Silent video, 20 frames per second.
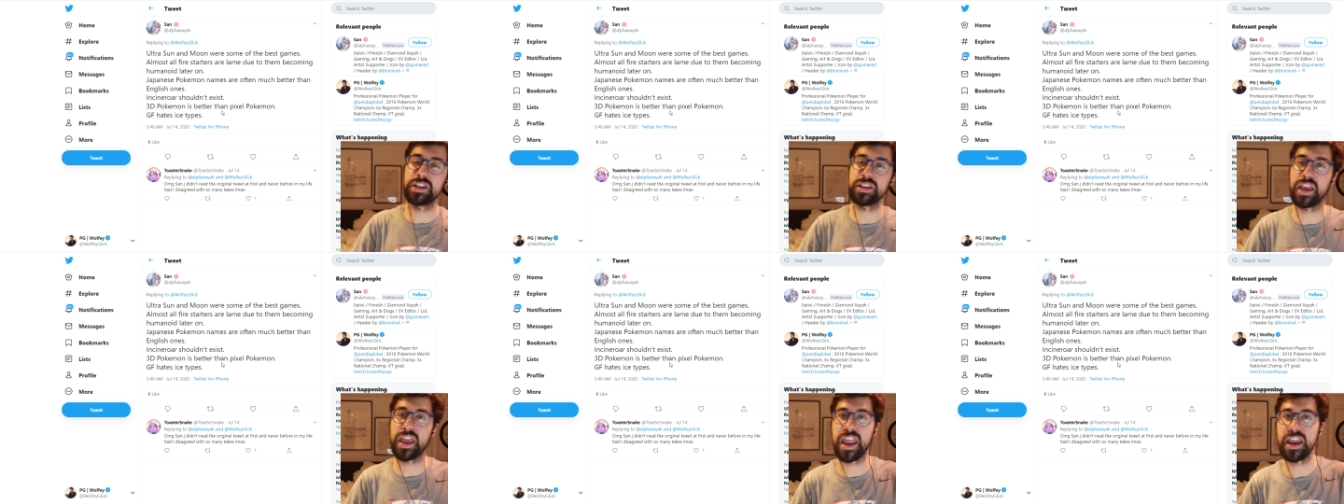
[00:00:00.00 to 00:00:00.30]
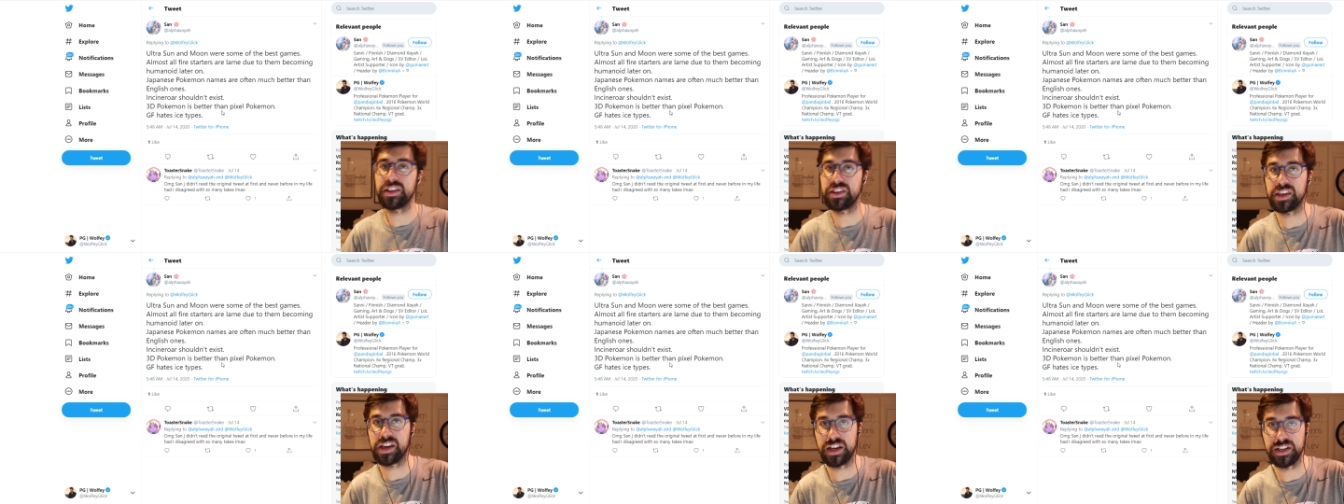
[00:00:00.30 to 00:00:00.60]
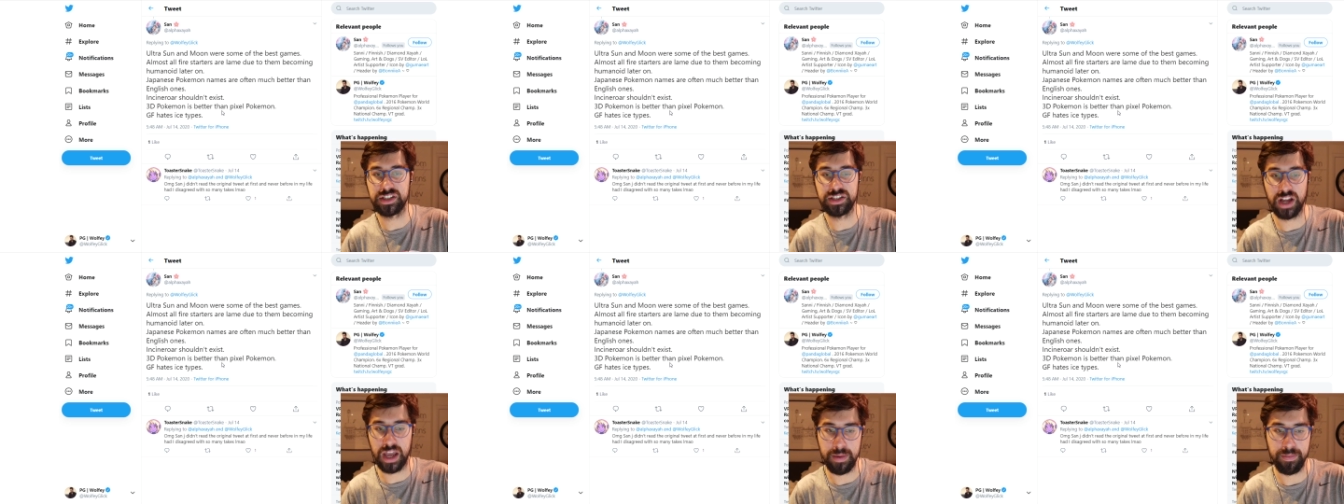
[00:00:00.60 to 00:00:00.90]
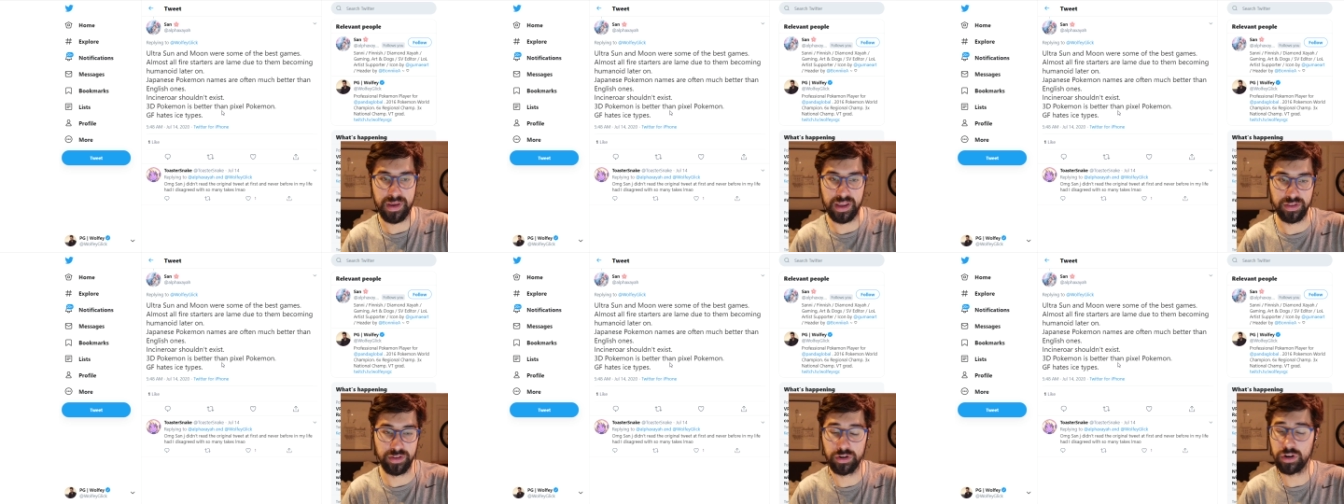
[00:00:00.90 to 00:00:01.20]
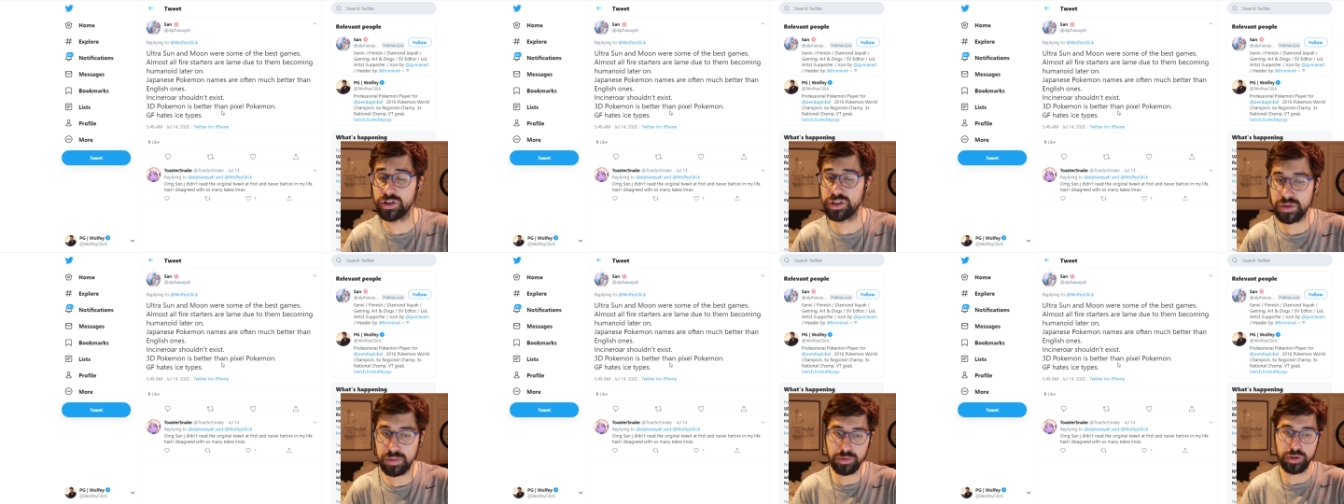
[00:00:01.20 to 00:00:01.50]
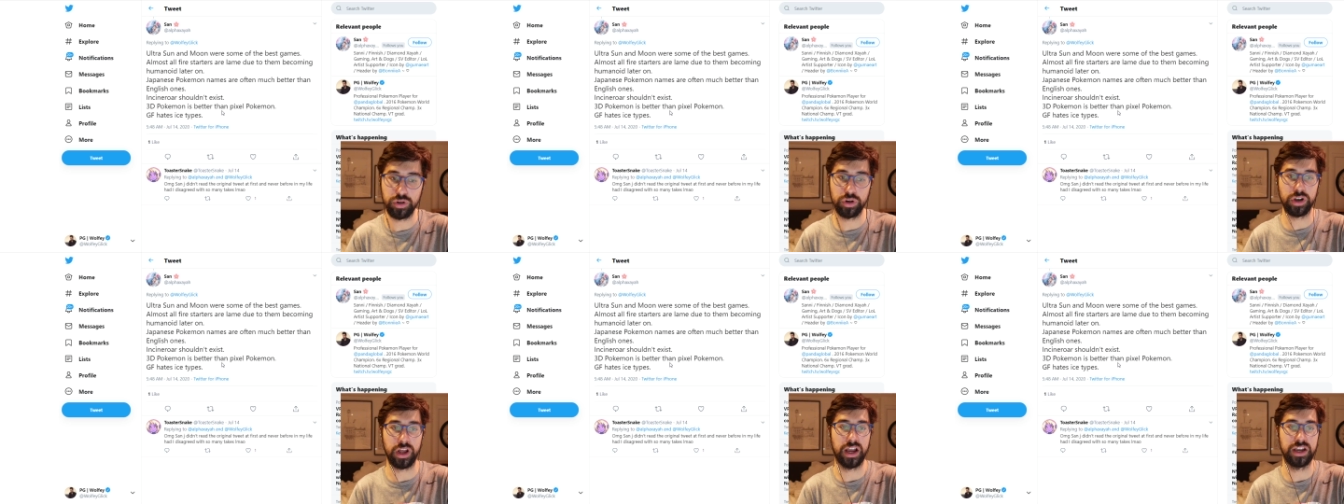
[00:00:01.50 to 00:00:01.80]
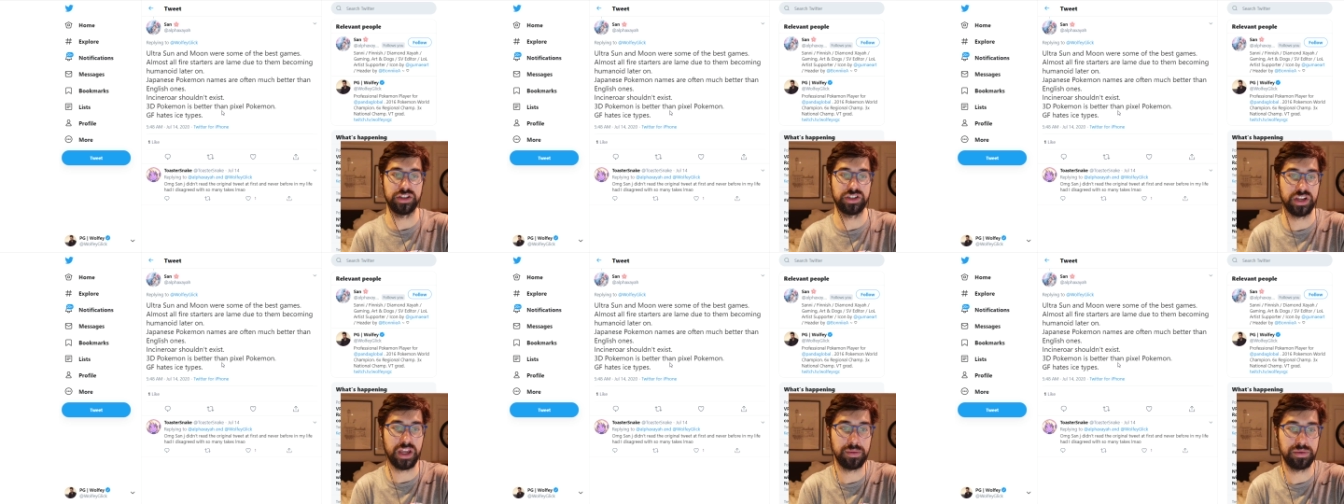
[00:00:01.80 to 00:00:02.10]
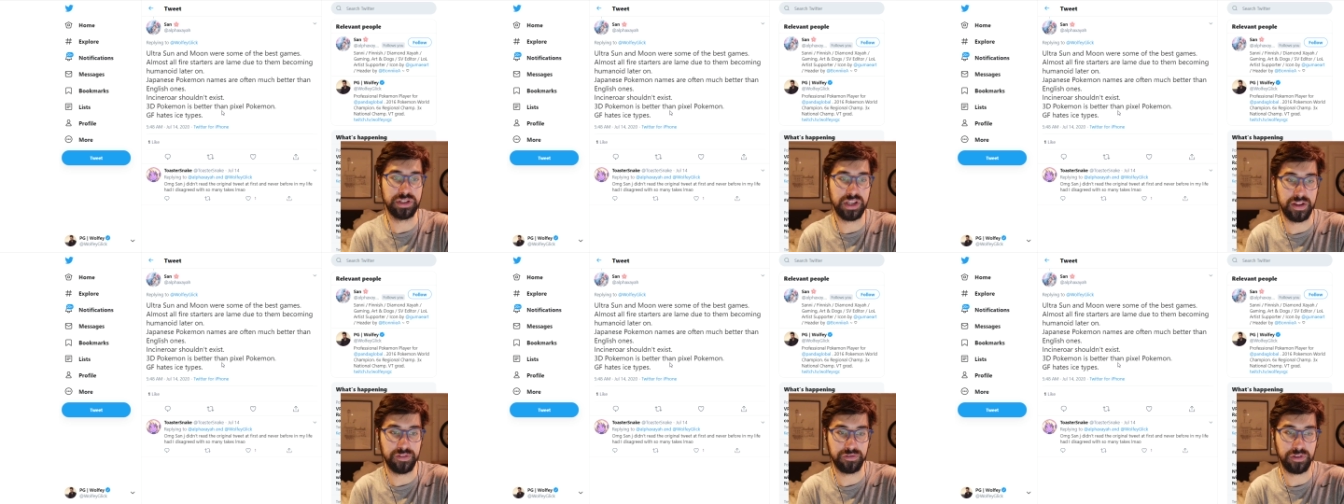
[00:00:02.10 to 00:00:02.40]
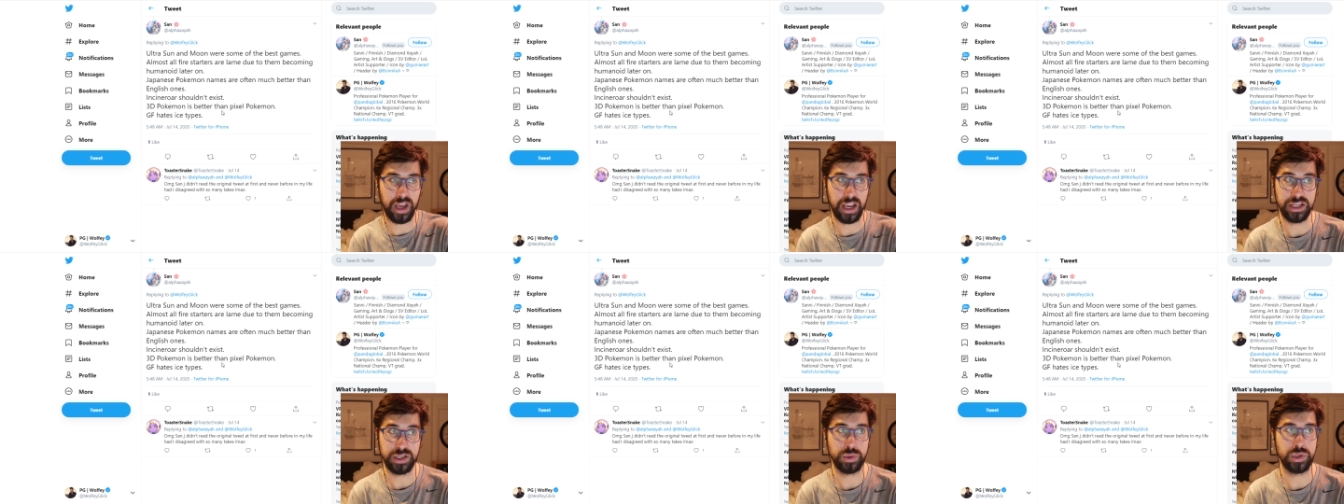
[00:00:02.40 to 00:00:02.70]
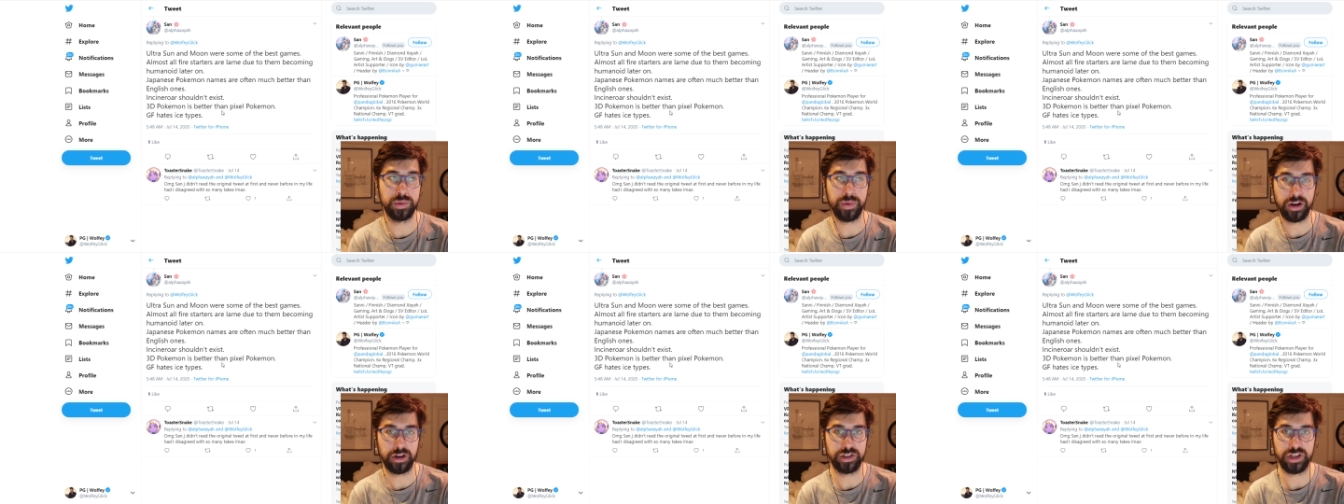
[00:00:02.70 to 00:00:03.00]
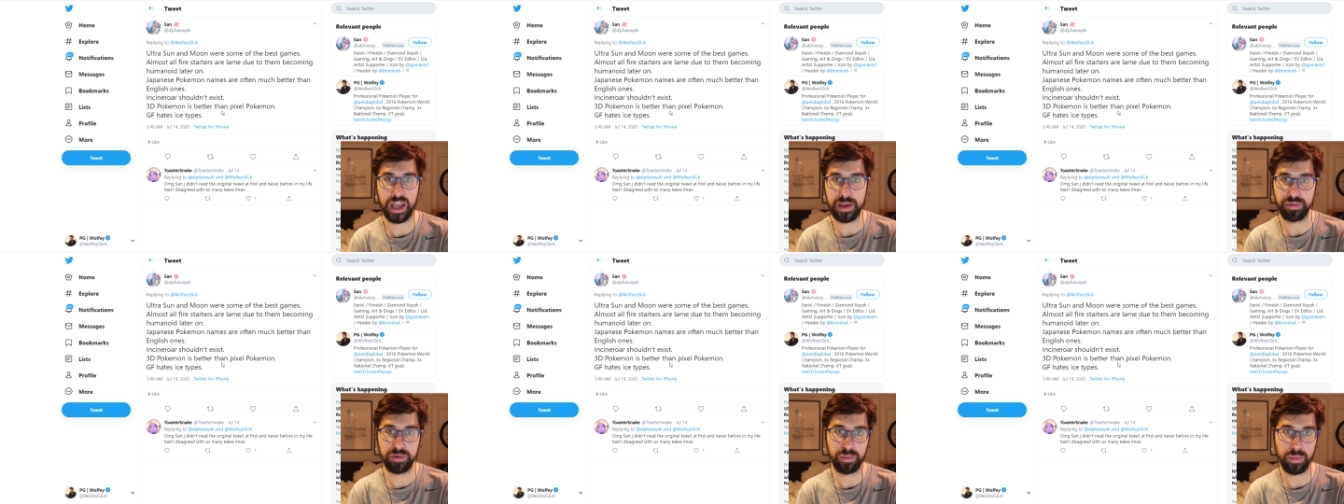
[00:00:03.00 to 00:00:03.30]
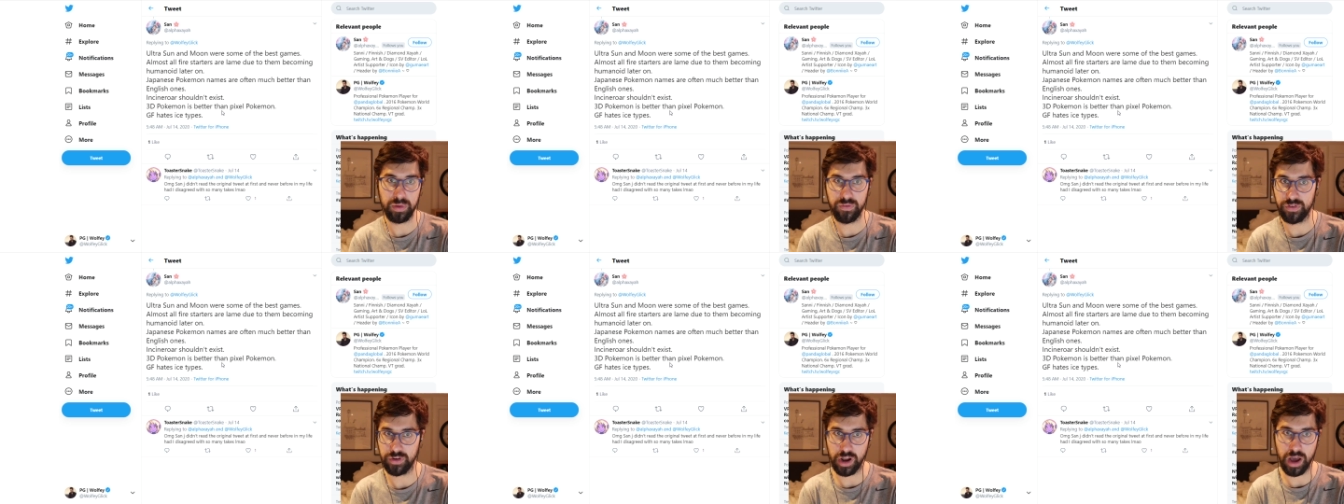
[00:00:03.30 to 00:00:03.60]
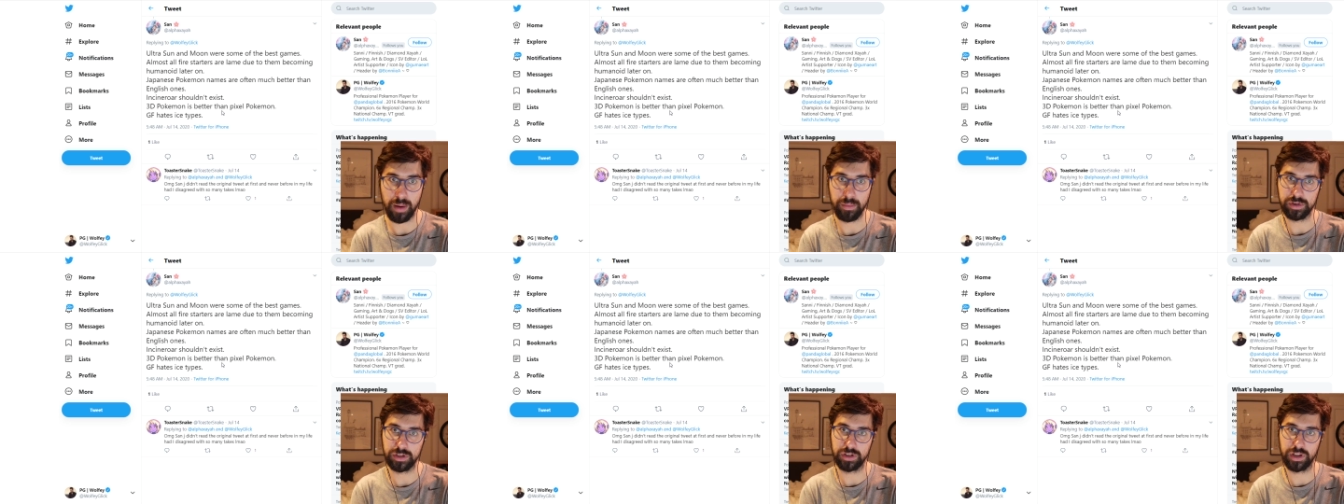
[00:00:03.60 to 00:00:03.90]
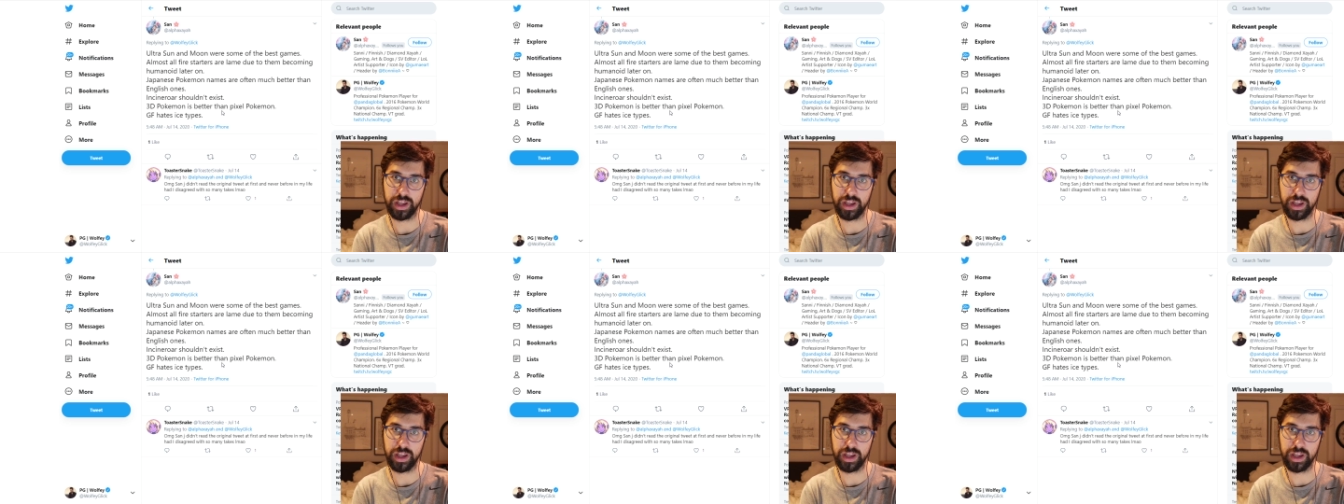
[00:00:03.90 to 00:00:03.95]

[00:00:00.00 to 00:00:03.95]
they hate the ice typing. There are some good ice types that if ice was better typing would be phenomenal,